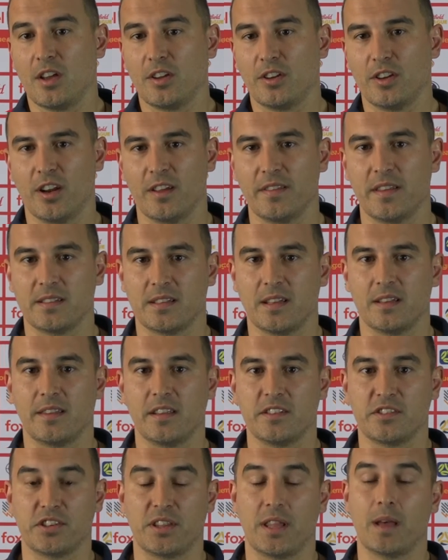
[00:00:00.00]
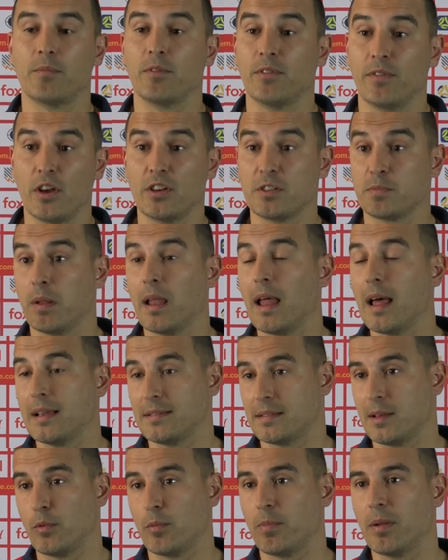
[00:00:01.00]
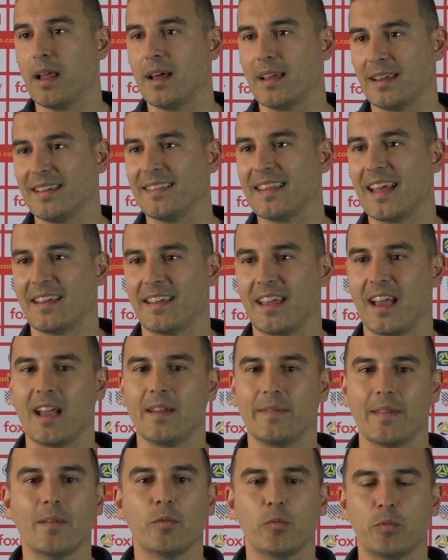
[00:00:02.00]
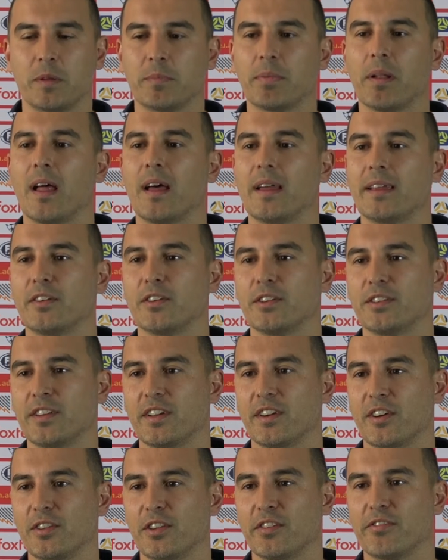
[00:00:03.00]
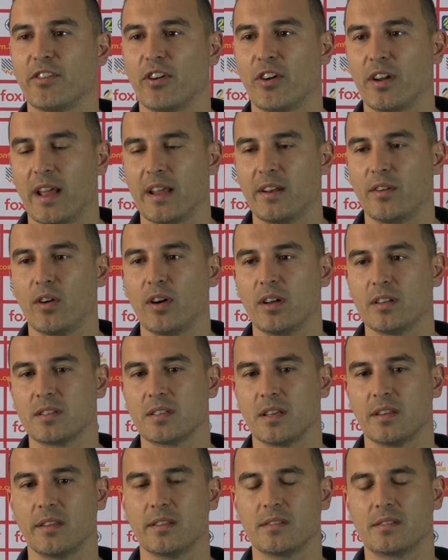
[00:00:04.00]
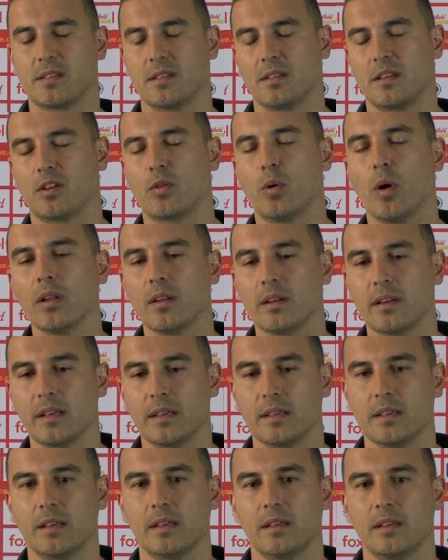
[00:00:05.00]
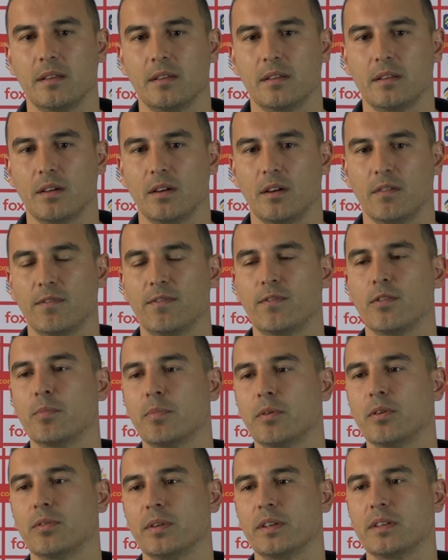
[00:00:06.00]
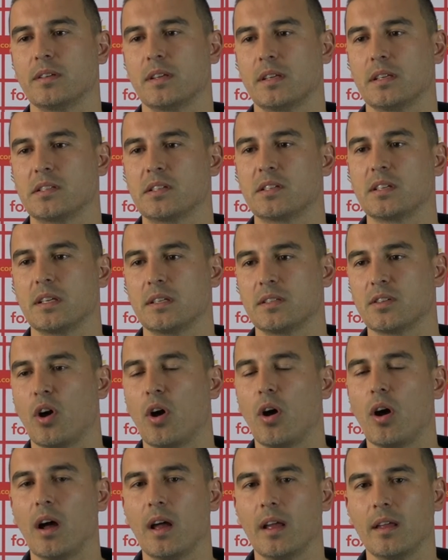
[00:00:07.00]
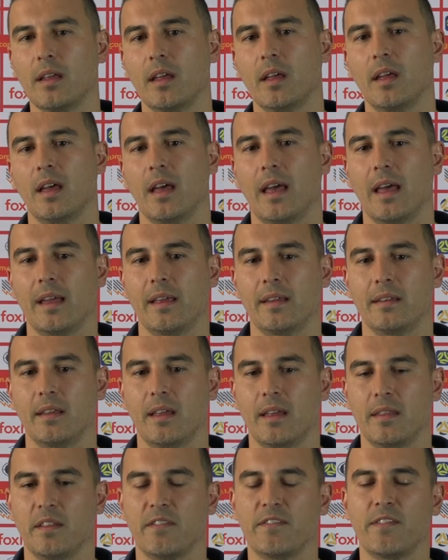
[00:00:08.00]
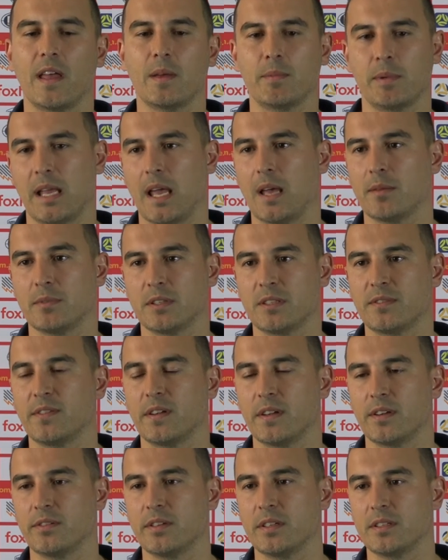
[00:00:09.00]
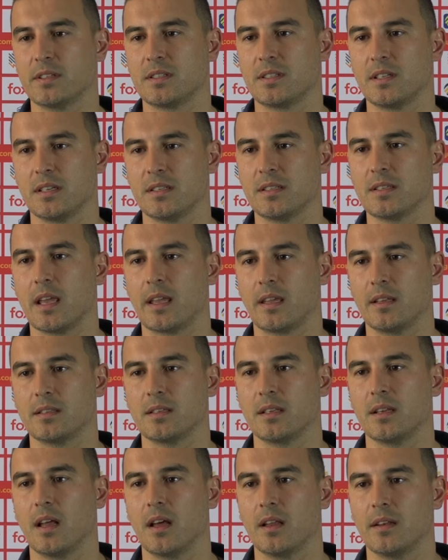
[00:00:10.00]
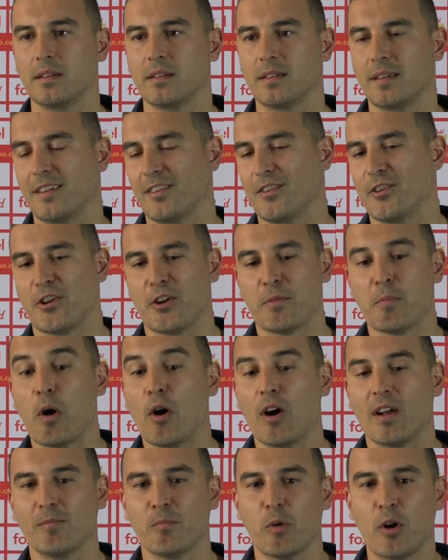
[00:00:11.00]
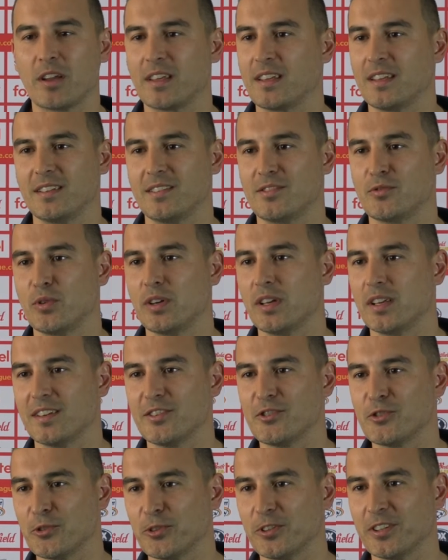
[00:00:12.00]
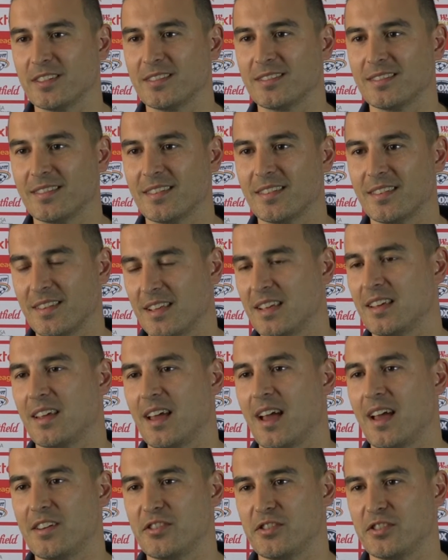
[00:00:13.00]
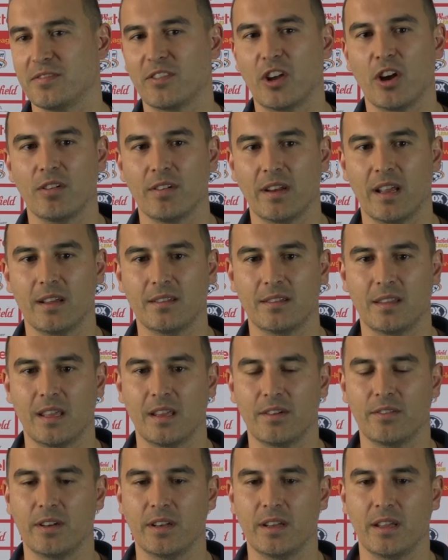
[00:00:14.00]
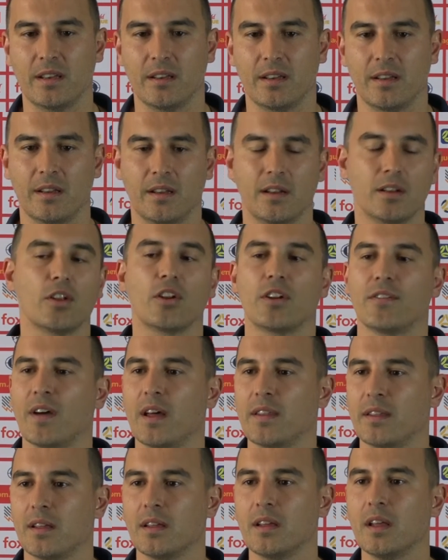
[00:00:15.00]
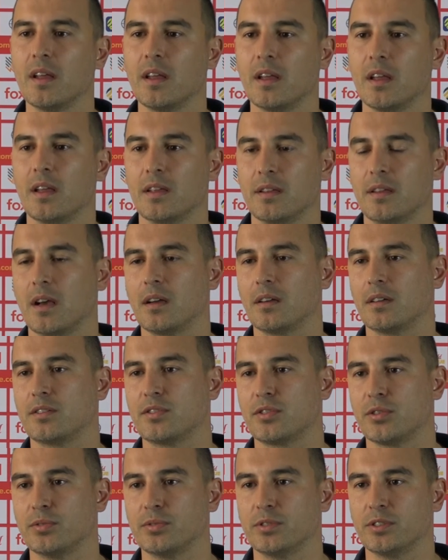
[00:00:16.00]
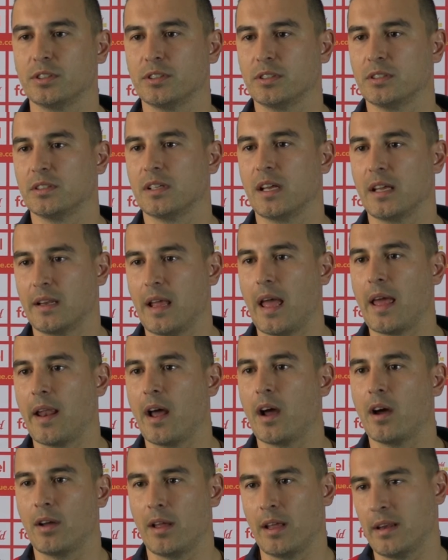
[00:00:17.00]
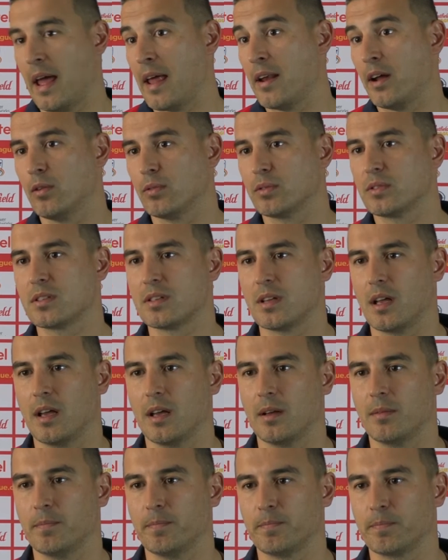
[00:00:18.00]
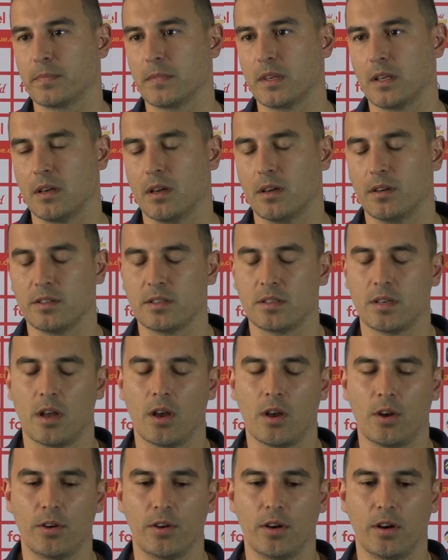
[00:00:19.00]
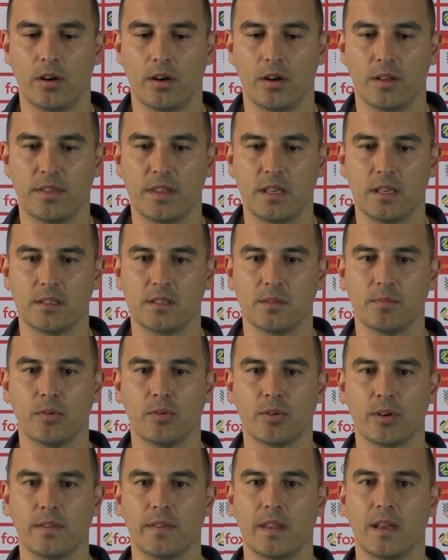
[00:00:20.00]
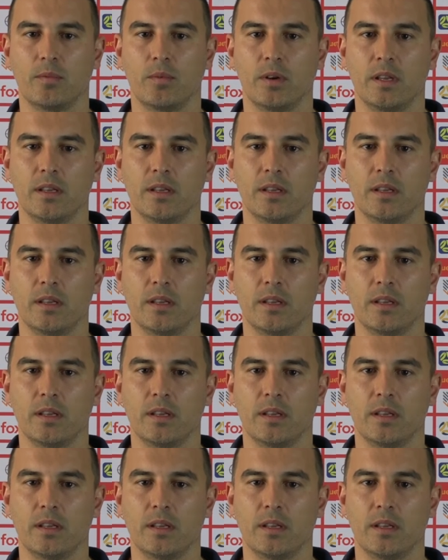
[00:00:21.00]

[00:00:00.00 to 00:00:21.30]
there's a number of those players that were playing in that game that will be playing on the Friday night. So the quality of football is high, and the family atmosphere is second to none. And I know my kids really enjoy the occasion of going out there, and a lot of other younger children and adults. So I think it's important that